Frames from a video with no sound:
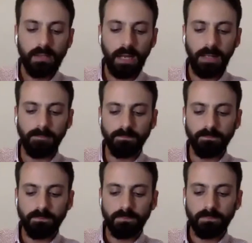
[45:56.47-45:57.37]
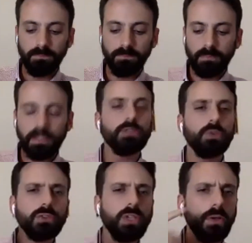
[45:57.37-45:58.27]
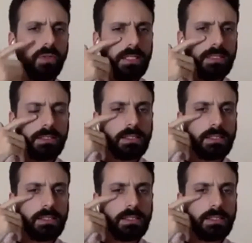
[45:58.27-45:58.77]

Um, there's also this,